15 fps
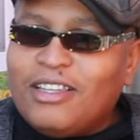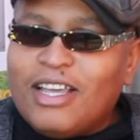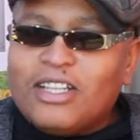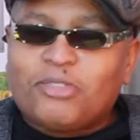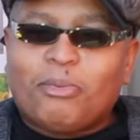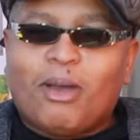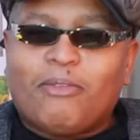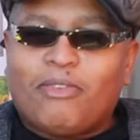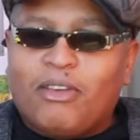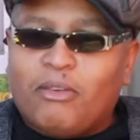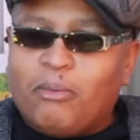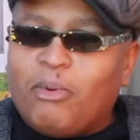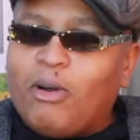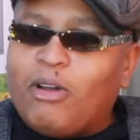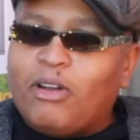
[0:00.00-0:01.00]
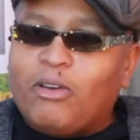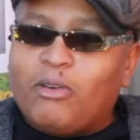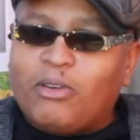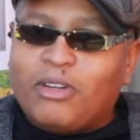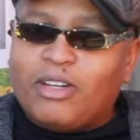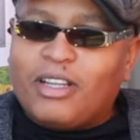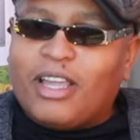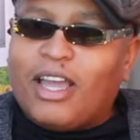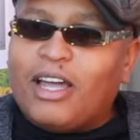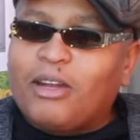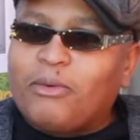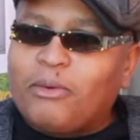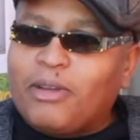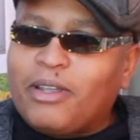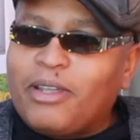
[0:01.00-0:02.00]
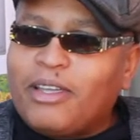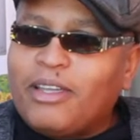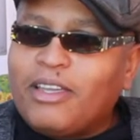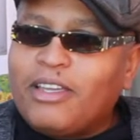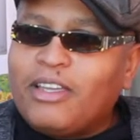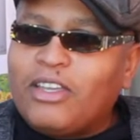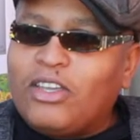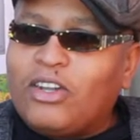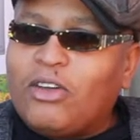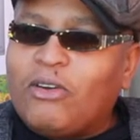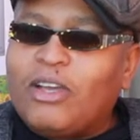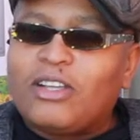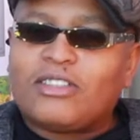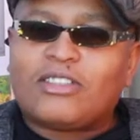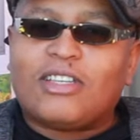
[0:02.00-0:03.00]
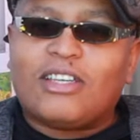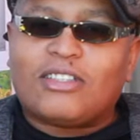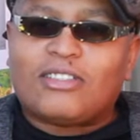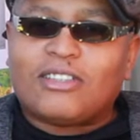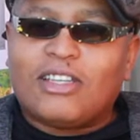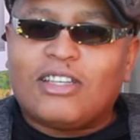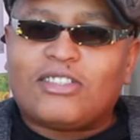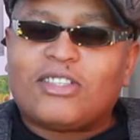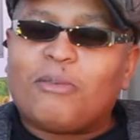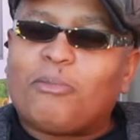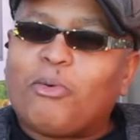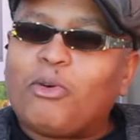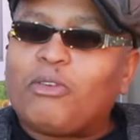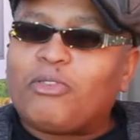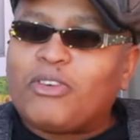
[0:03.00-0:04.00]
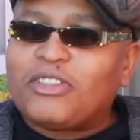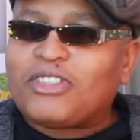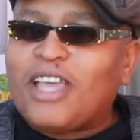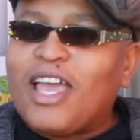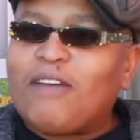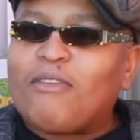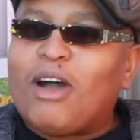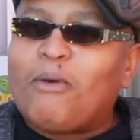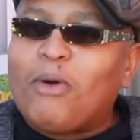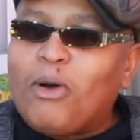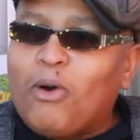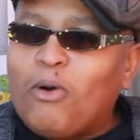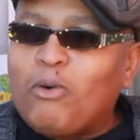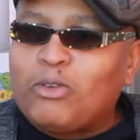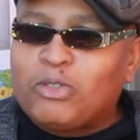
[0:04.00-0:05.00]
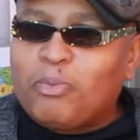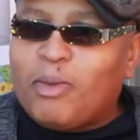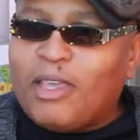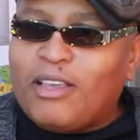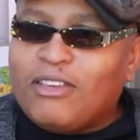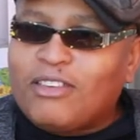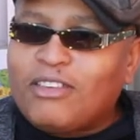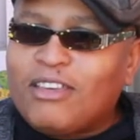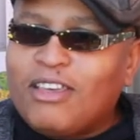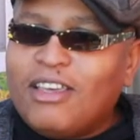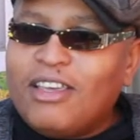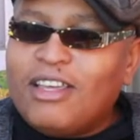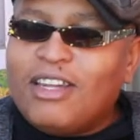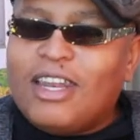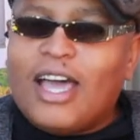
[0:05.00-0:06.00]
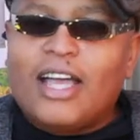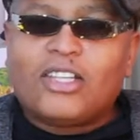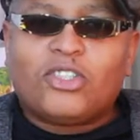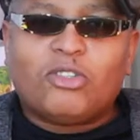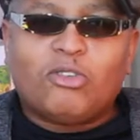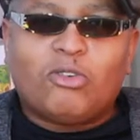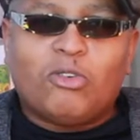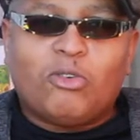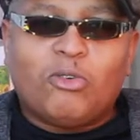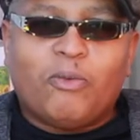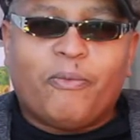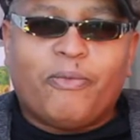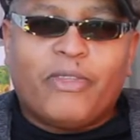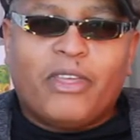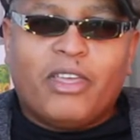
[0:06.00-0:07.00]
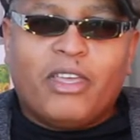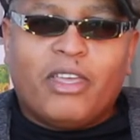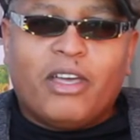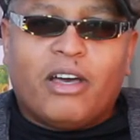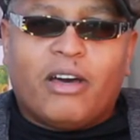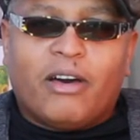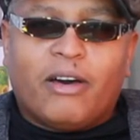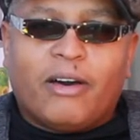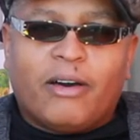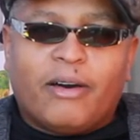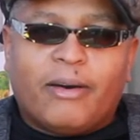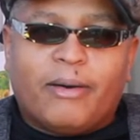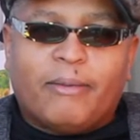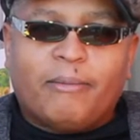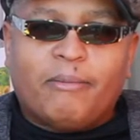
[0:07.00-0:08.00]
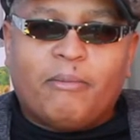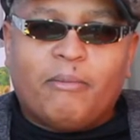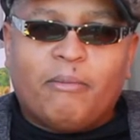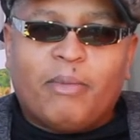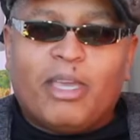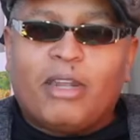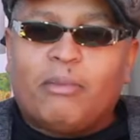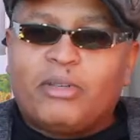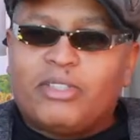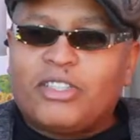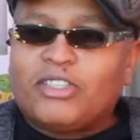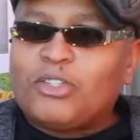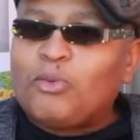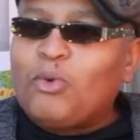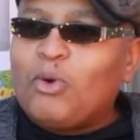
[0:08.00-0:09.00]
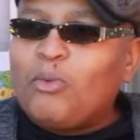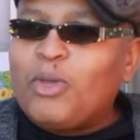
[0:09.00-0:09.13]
That's my favorite part of owning a gallery. You know, it's it's it's important for us to have our own space, not to um, be in a position